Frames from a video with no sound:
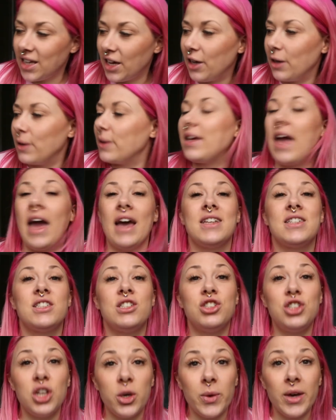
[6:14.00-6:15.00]
so yes
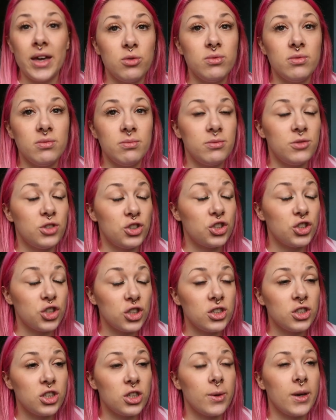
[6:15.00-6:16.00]
do it you
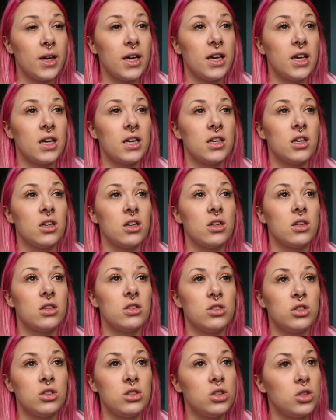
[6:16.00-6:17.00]
should do it
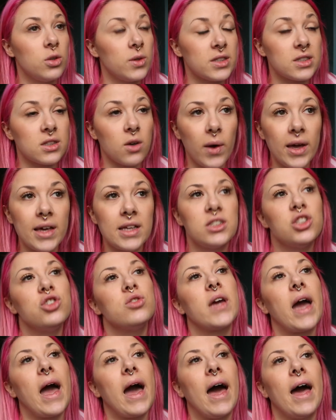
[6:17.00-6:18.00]
do it as quick as
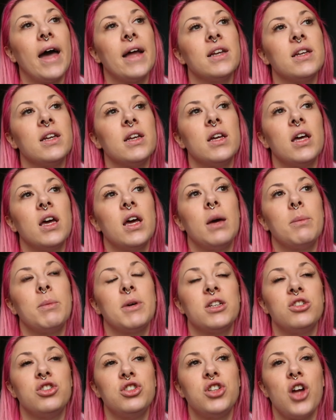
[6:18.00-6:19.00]
you can
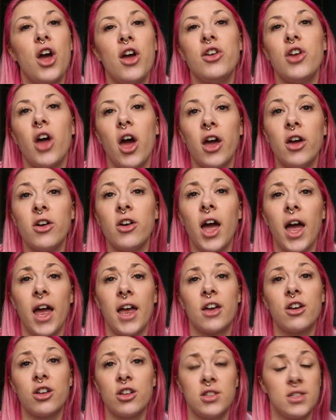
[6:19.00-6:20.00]
because you don't know
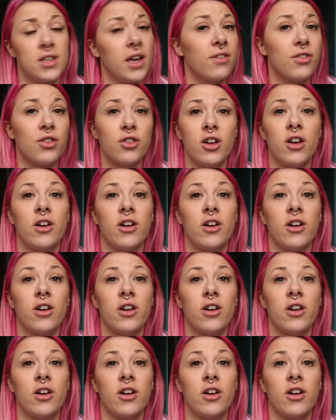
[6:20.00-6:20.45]
it could save your